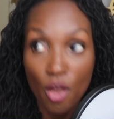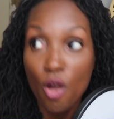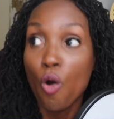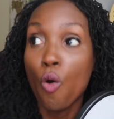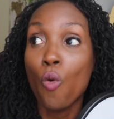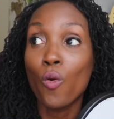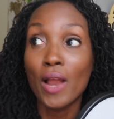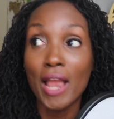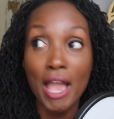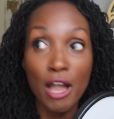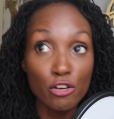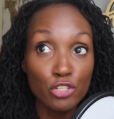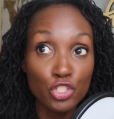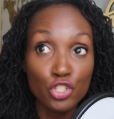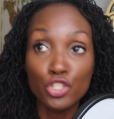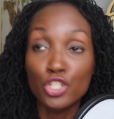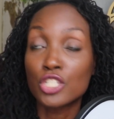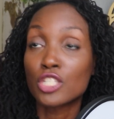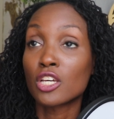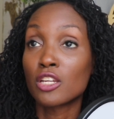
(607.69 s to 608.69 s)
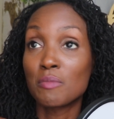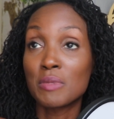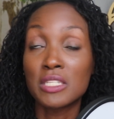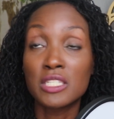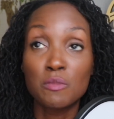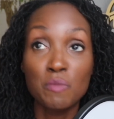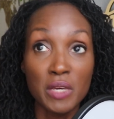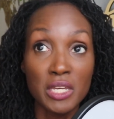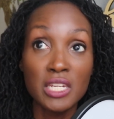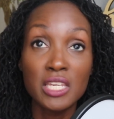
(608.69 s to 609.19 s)
Or else you're just going to be
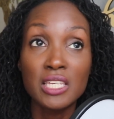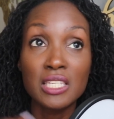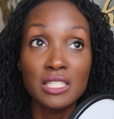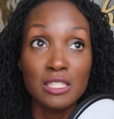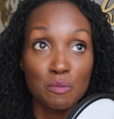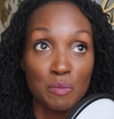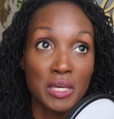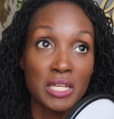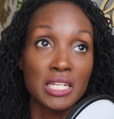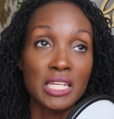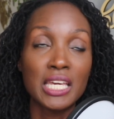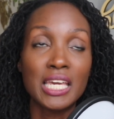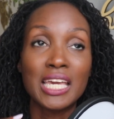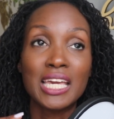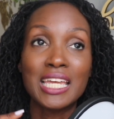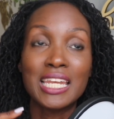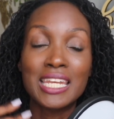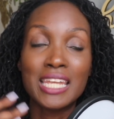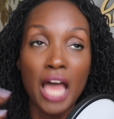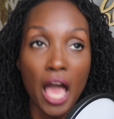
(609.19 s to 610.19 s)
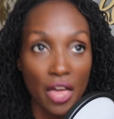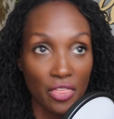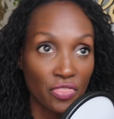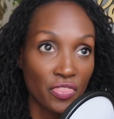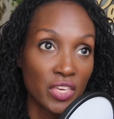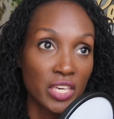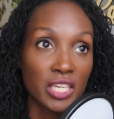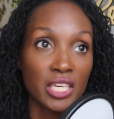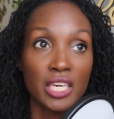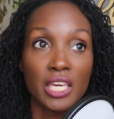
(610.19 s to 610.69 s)
spending, not
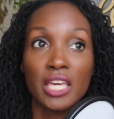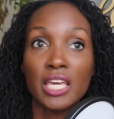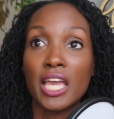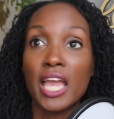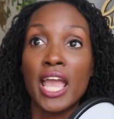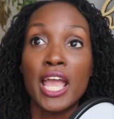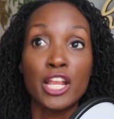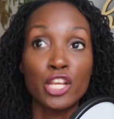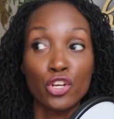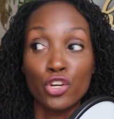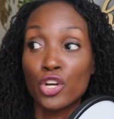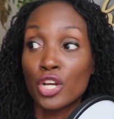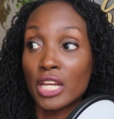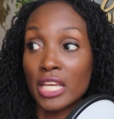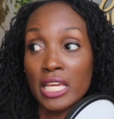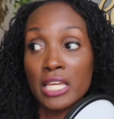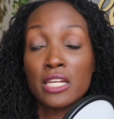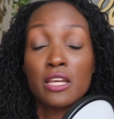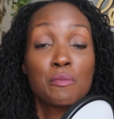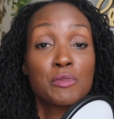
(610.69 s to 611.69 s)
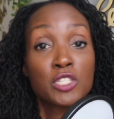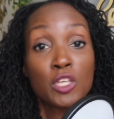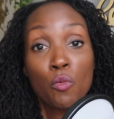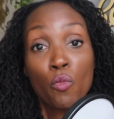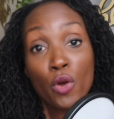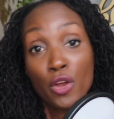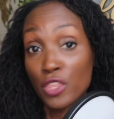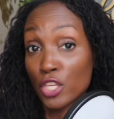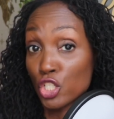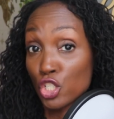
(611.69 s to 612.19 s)
thinking, and you're going to end up
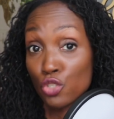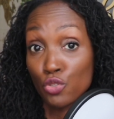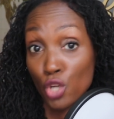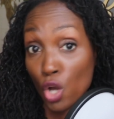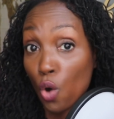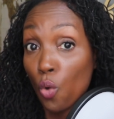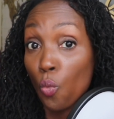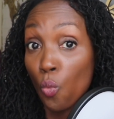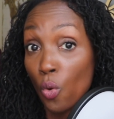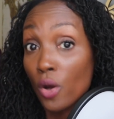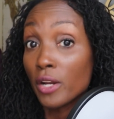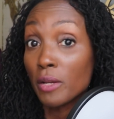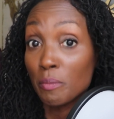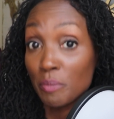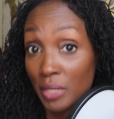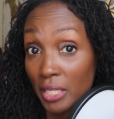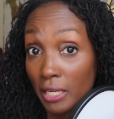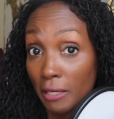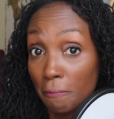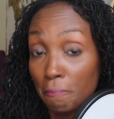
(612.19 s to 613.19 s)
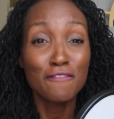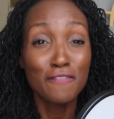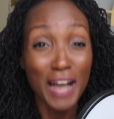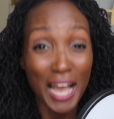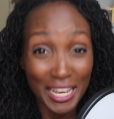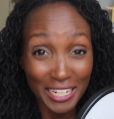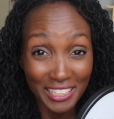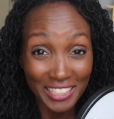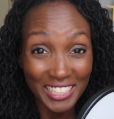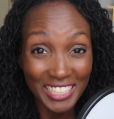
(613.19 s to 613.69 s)
somewhere that you don't want to be.
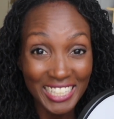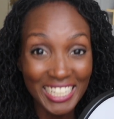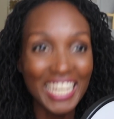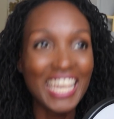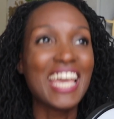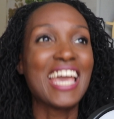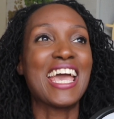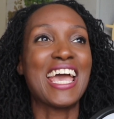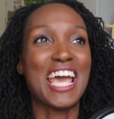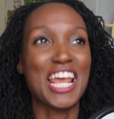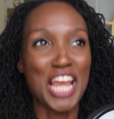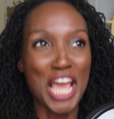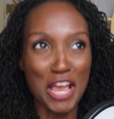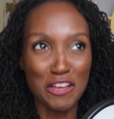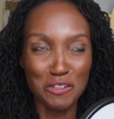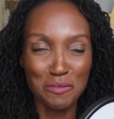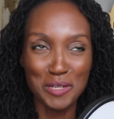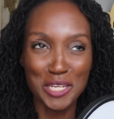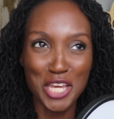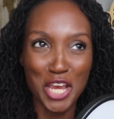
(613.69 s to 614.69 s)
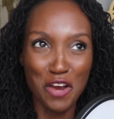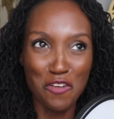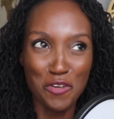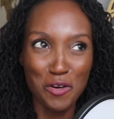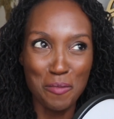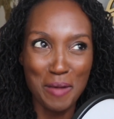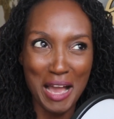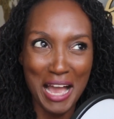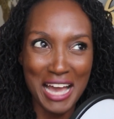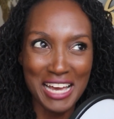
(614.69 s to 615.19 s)
Finally, and I have to be careful
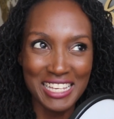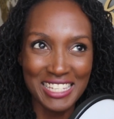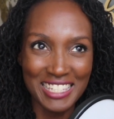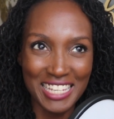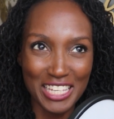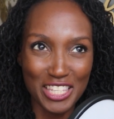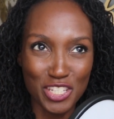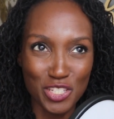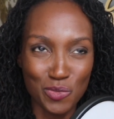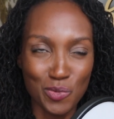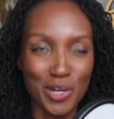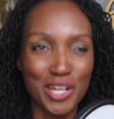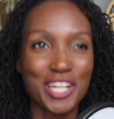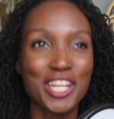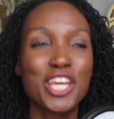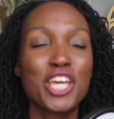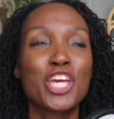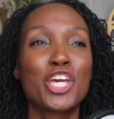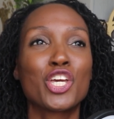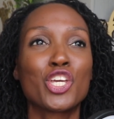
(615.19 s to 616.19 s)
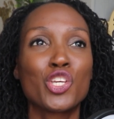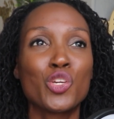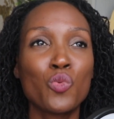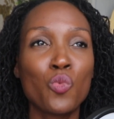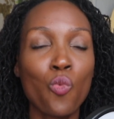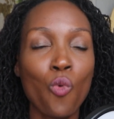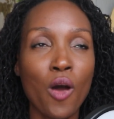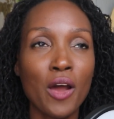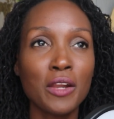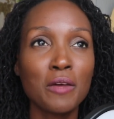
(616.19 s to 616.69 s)
about how I say this one, you
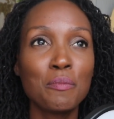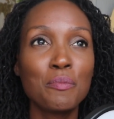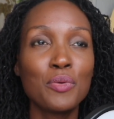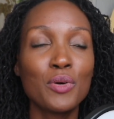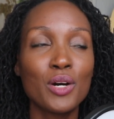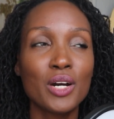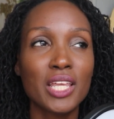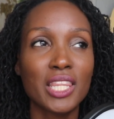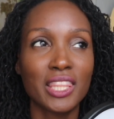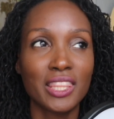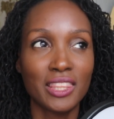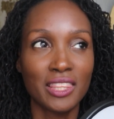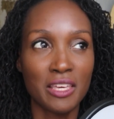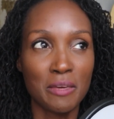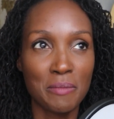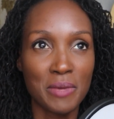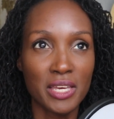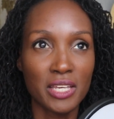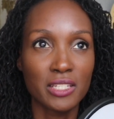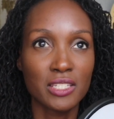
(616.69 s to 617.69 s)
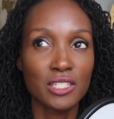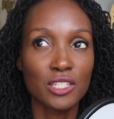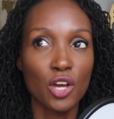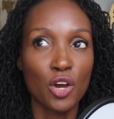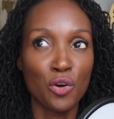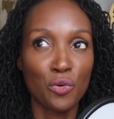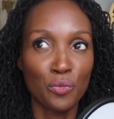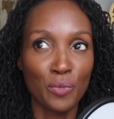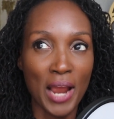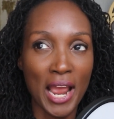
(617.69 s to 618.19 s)
want to put limits
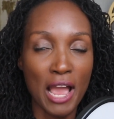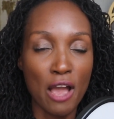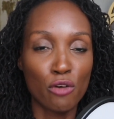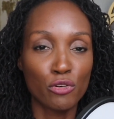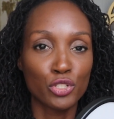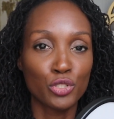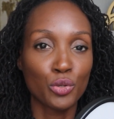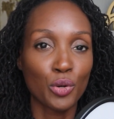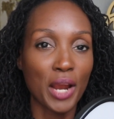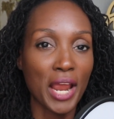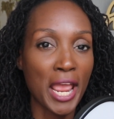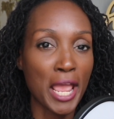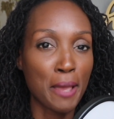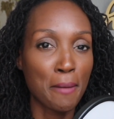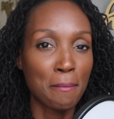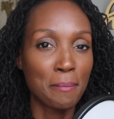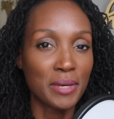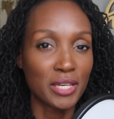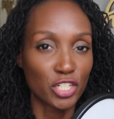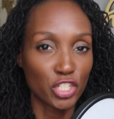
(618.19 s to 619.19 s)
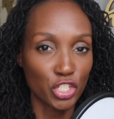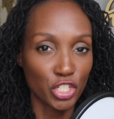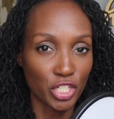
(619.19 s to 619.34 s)
around your ambition.